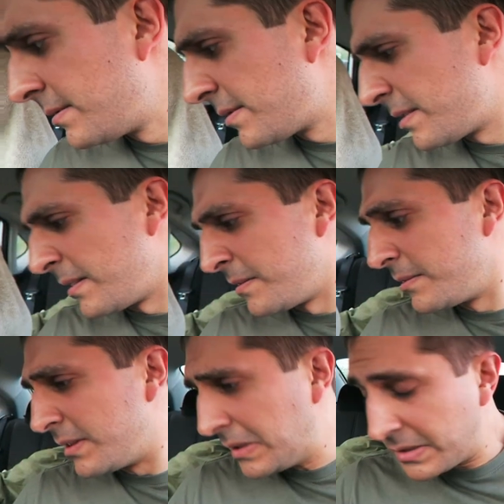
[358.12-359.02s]

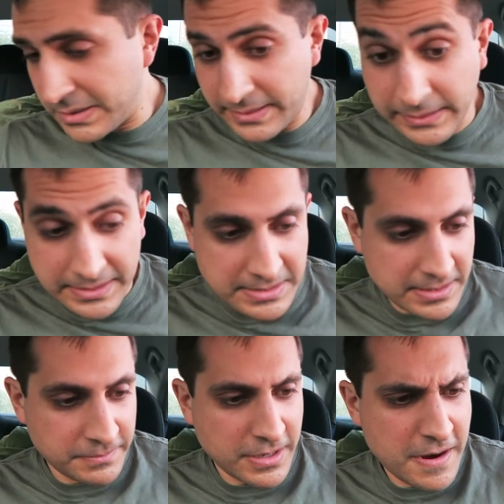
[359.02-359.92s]
So at least
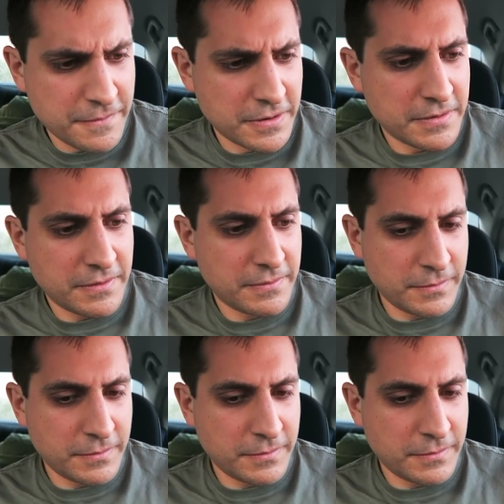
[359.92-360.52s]
I'm covered